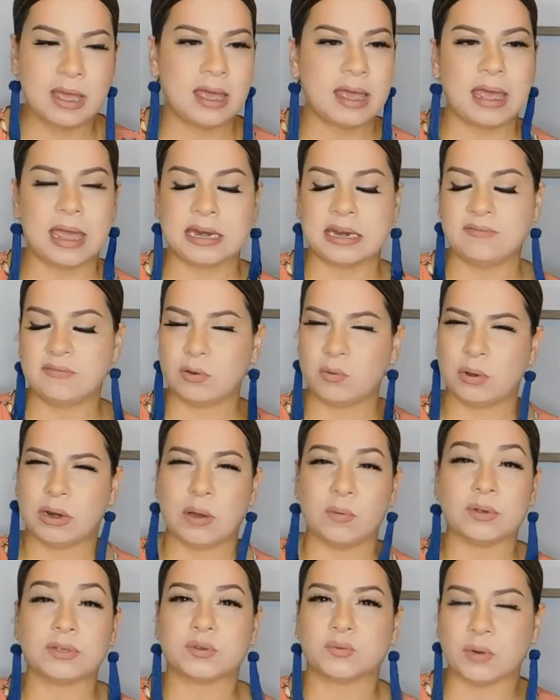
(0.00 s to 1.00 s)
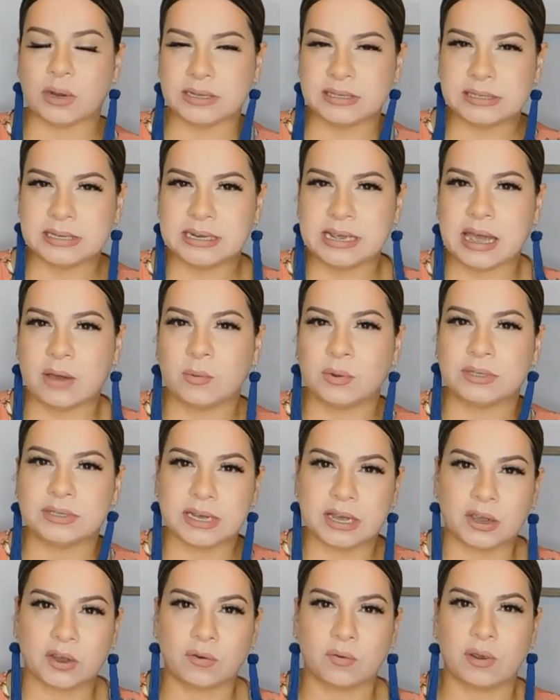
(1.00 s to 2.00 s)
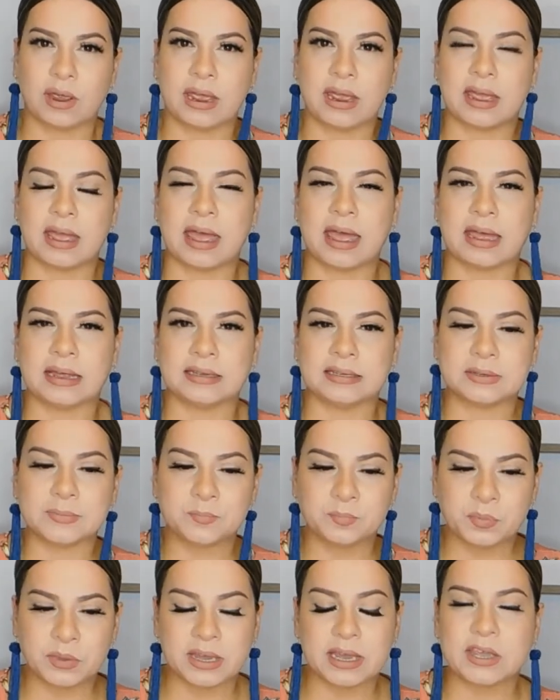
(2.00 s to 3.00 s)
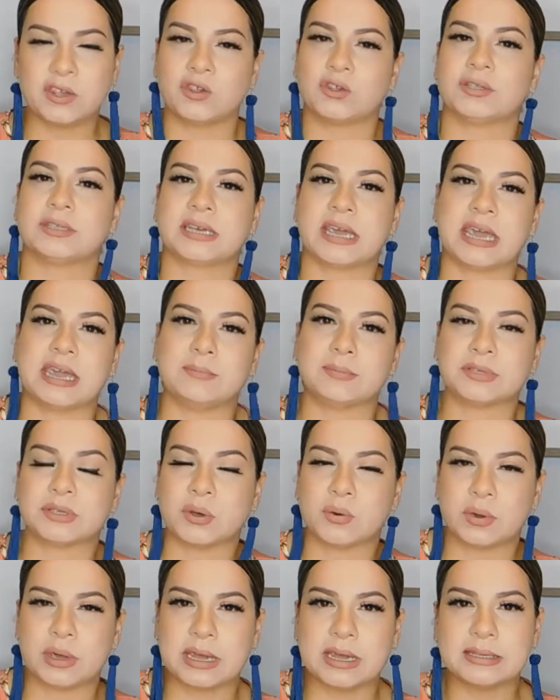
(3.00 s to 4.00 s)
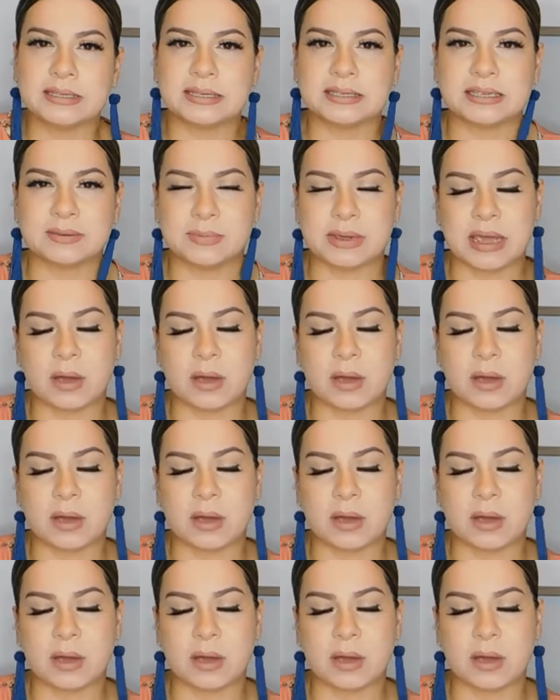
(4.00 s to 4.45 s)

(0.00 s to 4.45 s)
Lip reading: and even when I was renting, I would decorate, and it just came so easy to me.